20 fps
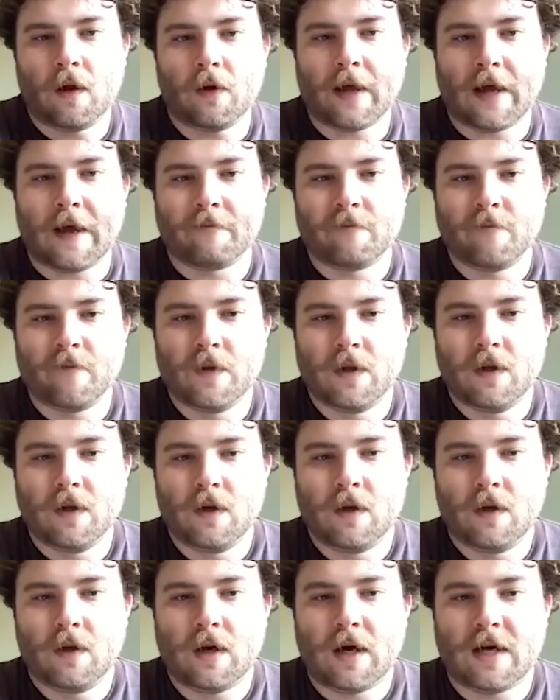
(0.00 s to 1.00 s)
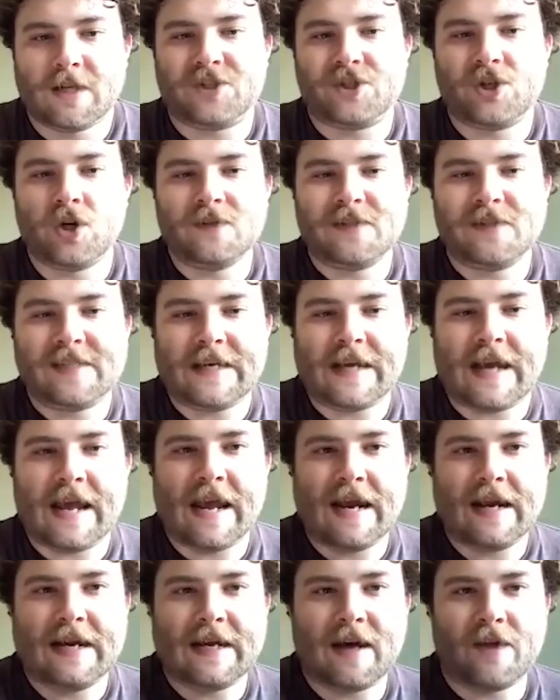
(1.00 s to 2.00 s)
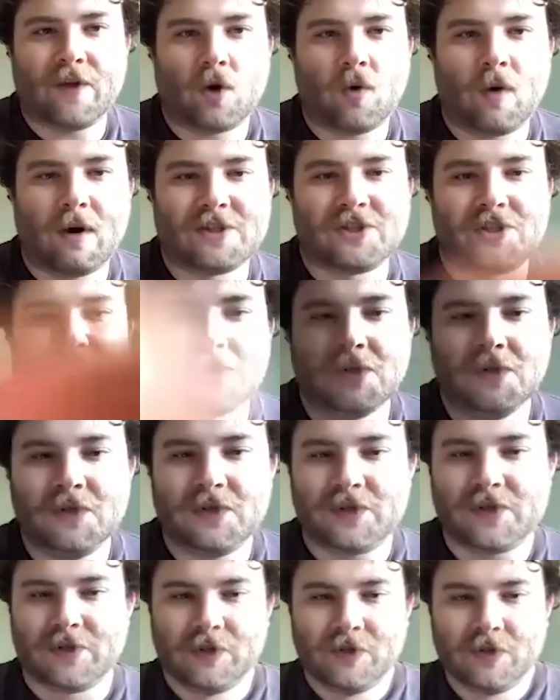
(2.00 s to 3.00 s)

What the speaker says: Okay. I don't see any other questions.